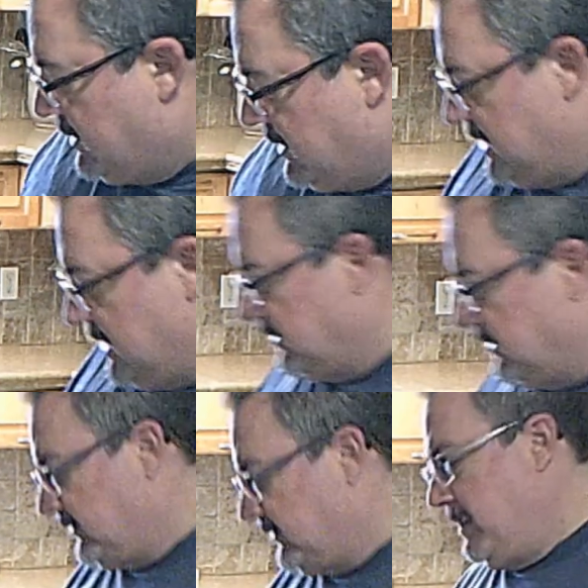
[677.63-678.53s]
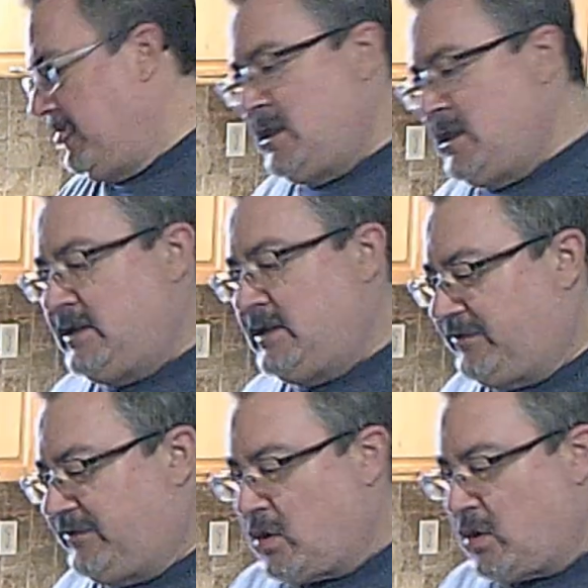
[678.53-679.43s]
is get to
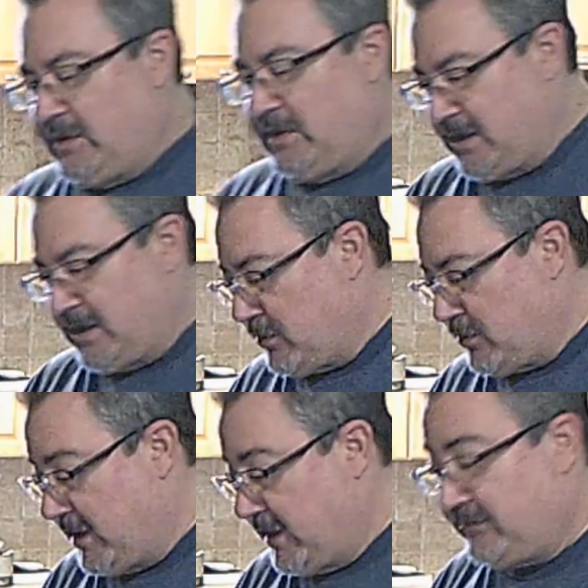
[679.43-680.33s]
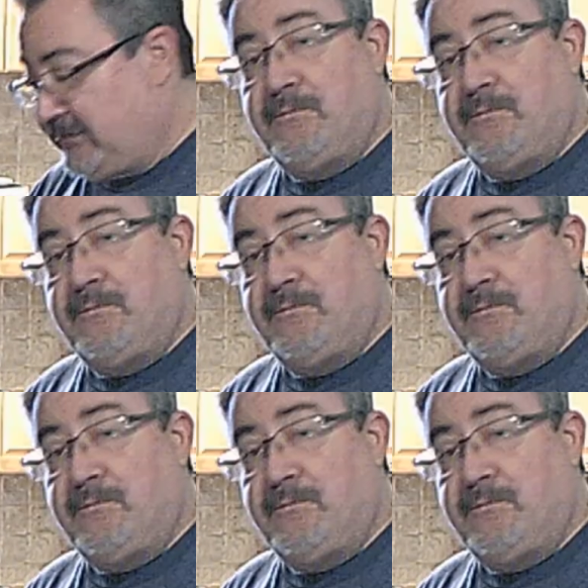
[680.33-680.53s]
work on the other ingredients.